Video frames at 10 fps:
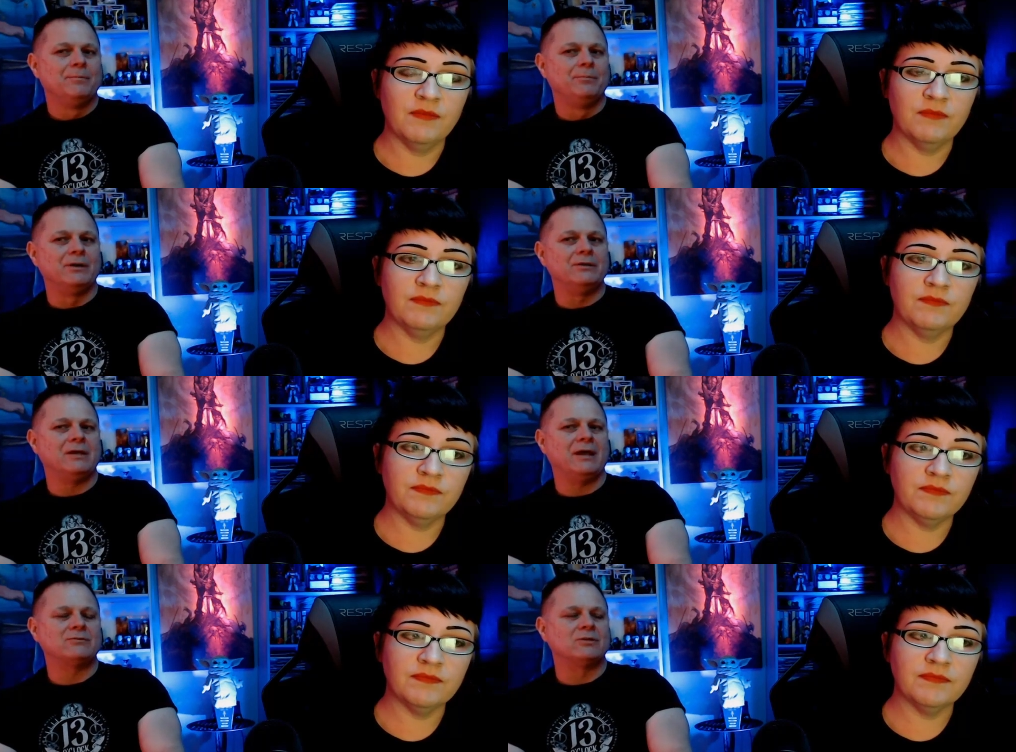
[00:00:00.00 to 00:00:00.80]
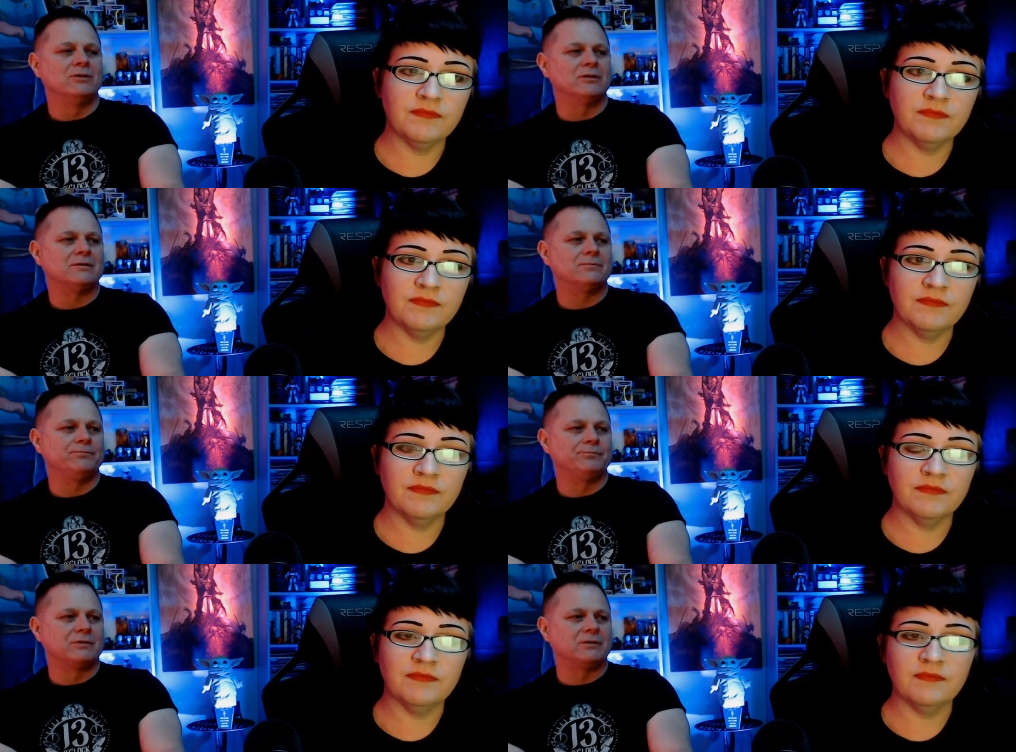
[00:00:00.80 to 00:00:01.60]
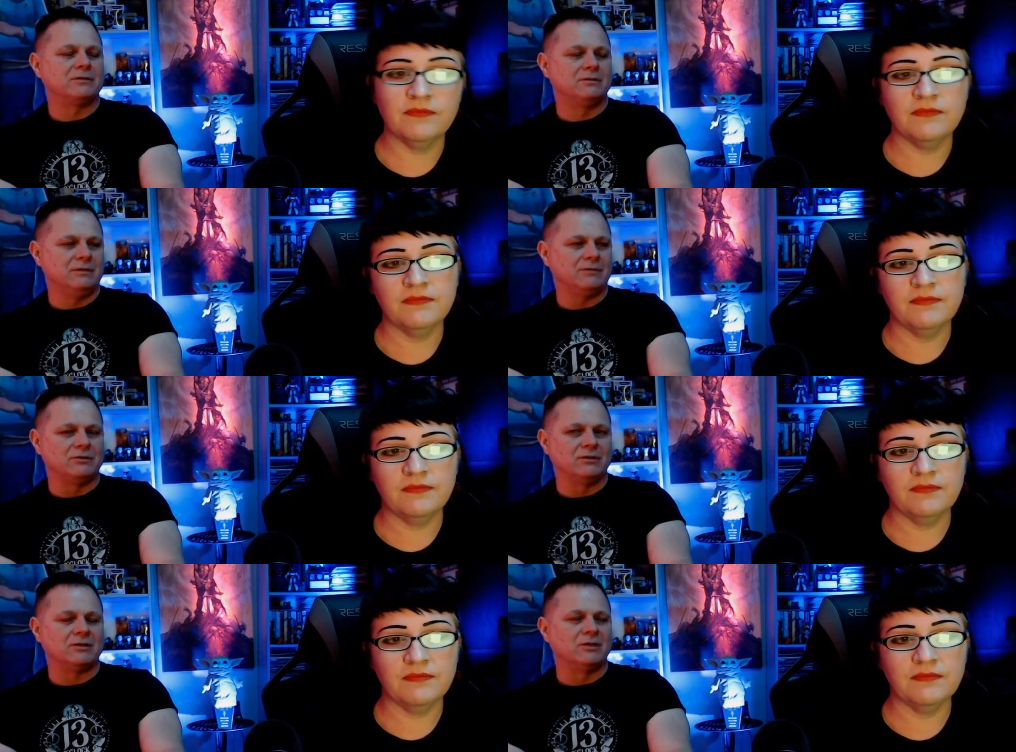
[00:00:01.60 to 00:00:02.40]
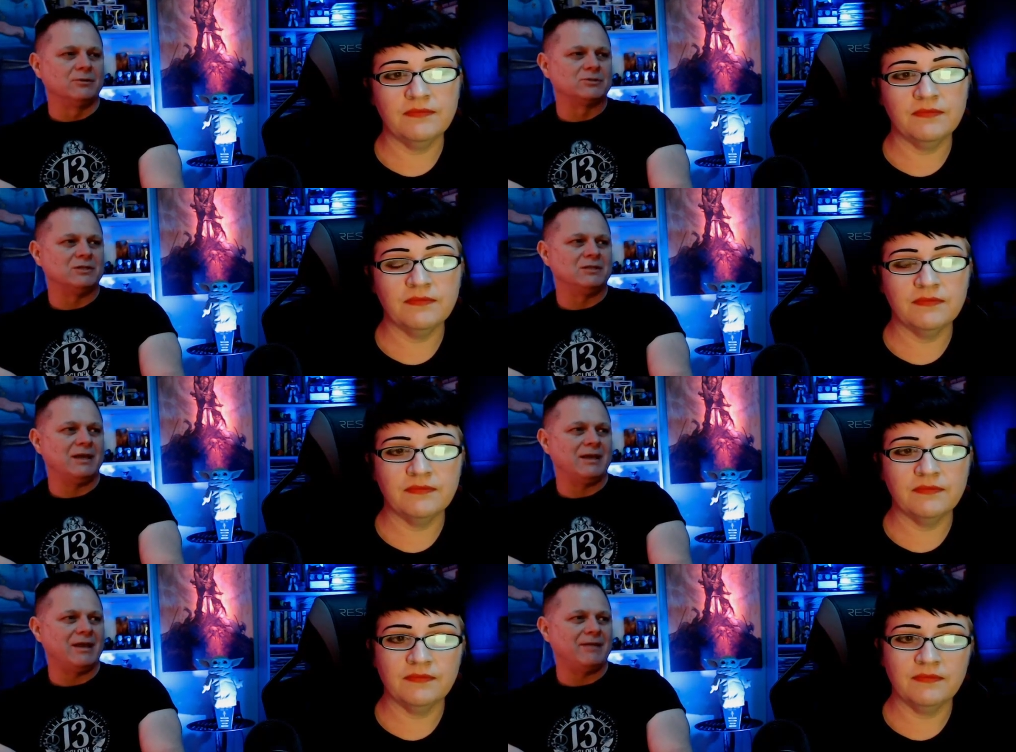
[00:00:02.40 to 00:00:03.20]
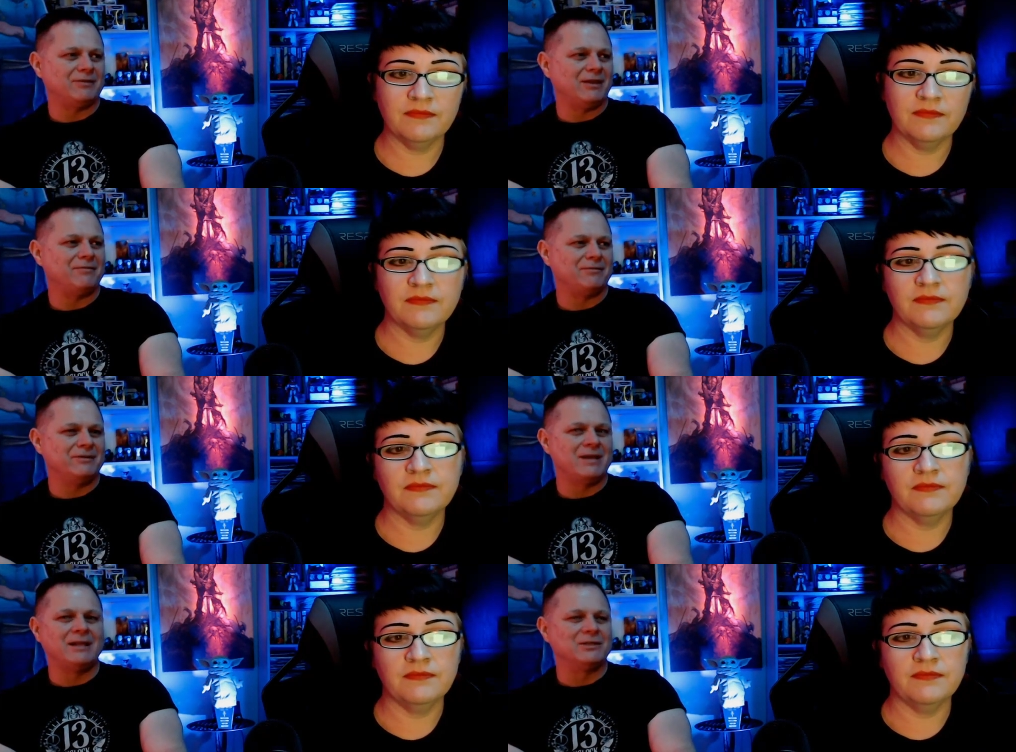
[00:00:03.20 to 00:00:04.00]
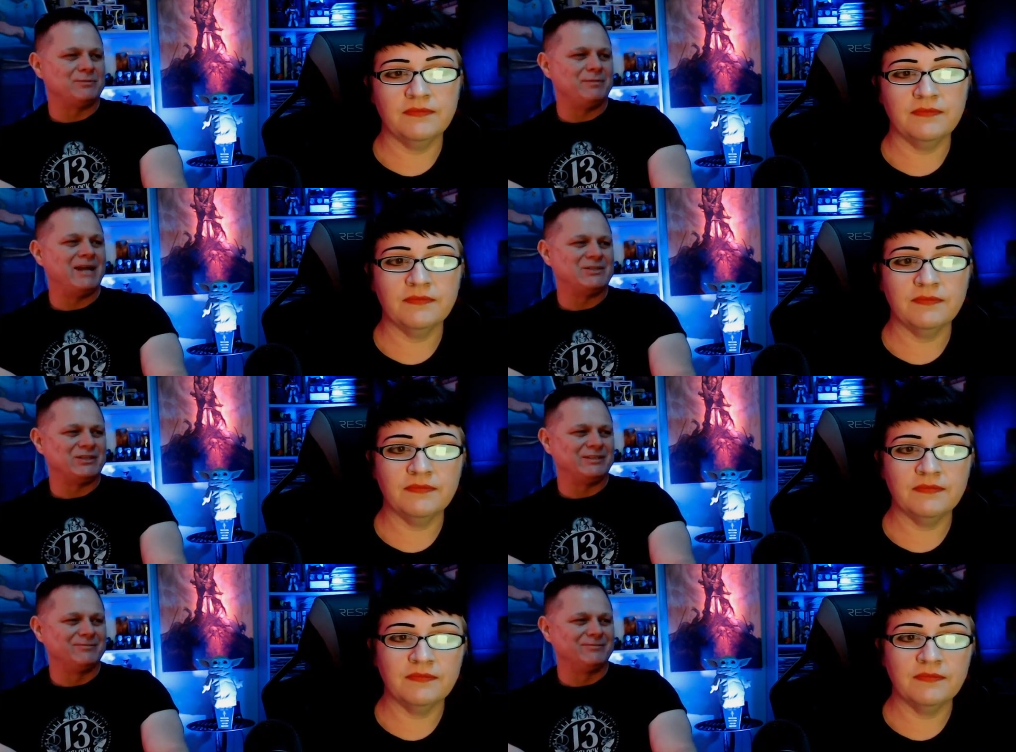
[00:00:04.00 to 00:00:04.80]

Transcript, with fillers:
Speaker 1: But you have to look, you have to look closely, and you have to have a knowledge of magic and